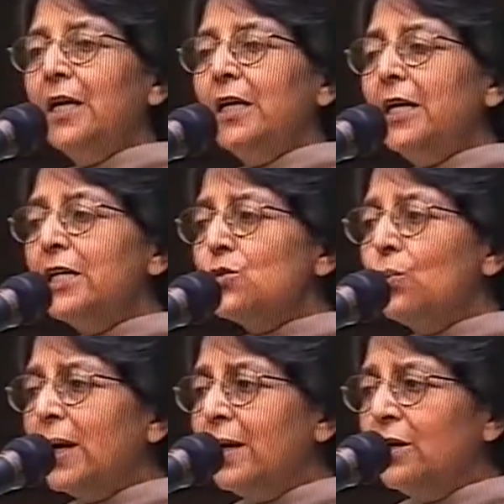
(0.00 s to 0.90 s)
He has
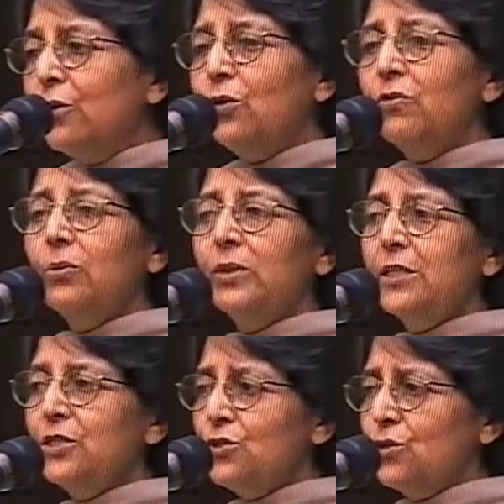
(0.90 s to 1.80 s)
won her over
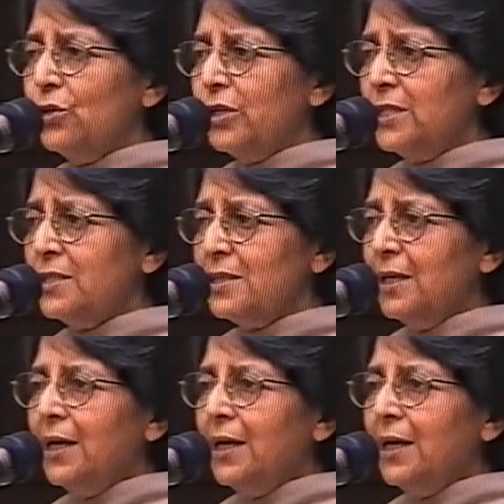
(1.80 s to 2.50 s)
with his stories.